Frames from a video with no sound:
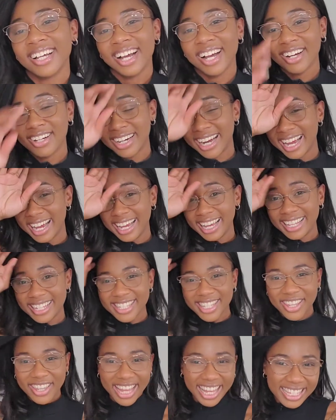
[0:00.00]
Alright,
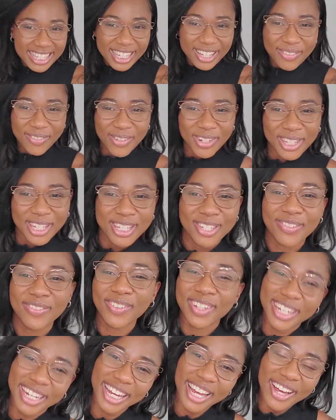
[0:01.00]
so that's it for this
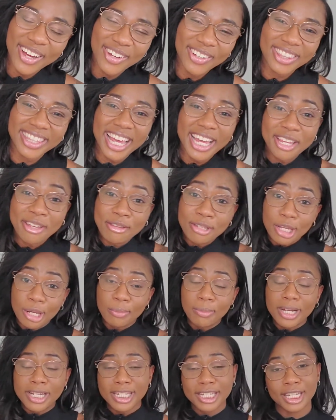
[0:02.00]
video. Thank you so
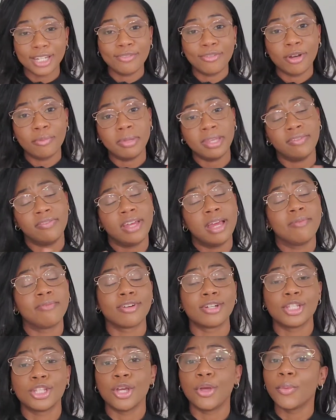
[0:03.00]
much, D4B Fam, for
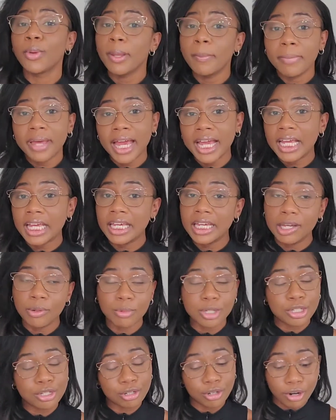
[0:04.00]
tuning back in
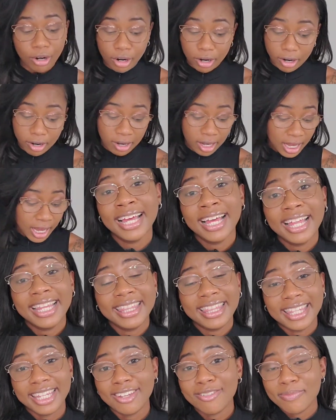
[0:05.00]
with your girl.
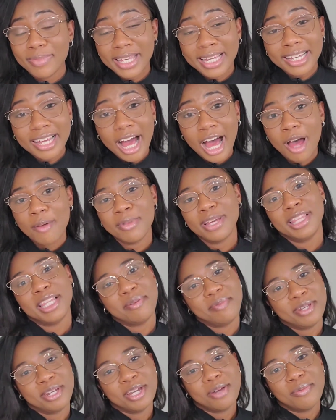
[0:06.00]
Leave me a comment. Let
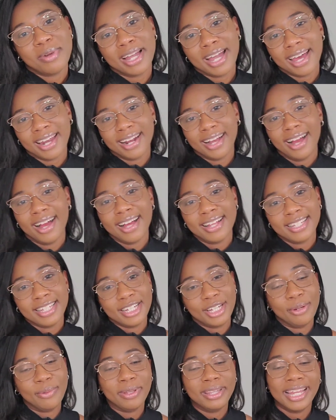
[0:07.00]
me know what kind of content
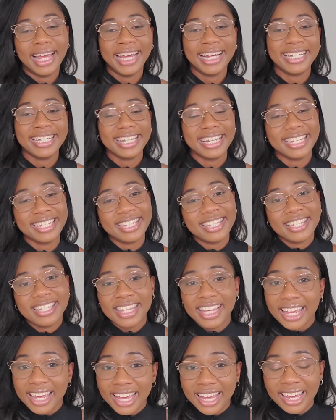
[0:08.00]
you would like to
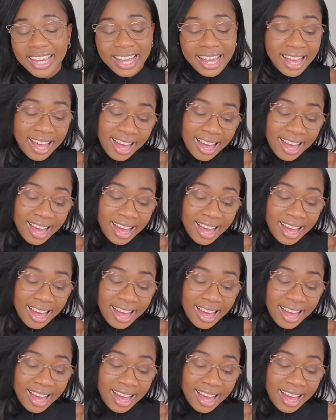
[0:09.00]
see.